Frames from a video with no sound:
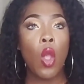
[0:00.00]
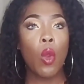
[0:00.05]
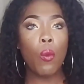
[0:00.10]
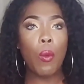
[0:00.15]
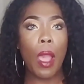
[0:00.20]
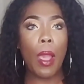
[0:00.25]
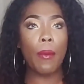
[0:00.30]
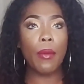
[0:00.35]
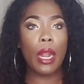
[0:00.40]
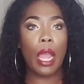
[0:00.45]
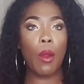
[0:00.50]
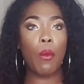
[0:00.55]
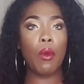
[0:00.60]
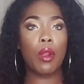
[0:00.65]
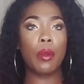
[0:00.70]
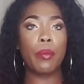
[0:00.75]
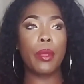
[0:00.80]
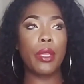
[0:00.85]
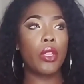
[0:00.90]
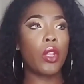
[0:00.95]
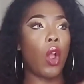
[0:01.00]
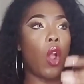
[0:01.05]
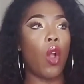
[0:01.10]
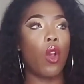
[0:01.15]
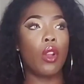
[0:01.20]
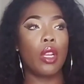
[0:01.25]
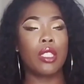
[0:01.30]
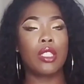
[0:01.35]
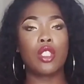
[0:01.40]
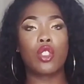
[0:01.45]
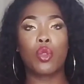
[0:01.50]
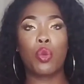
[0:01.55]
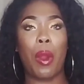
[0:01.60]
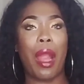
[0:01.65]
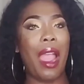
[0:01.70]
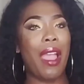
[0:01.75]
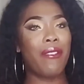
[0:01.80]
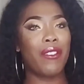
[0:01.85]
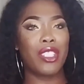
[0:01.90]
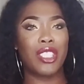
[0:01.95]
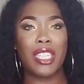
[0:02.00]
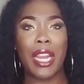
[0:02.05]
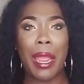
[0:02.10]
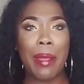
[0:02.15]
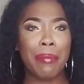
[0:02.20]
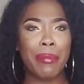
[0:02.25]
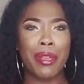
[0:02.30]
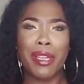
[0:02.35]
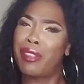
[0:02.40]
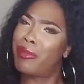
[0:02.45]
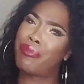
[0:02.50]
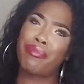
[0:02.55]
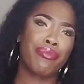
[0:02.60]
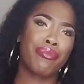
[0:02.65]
Why would I want to be the only thriving chapter?